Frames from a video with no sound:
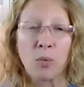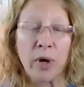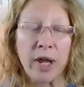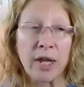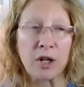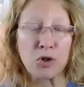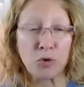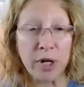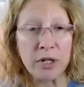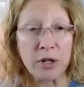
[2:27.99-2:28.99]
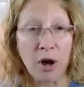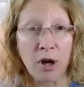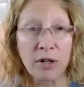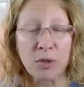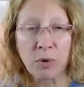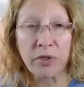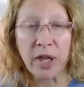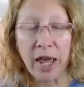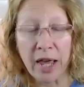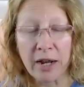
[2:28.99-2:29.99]
We treat dogs
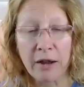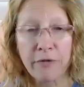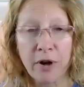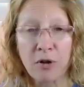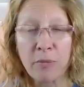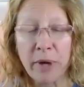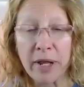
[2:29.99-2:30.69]
with the antifungal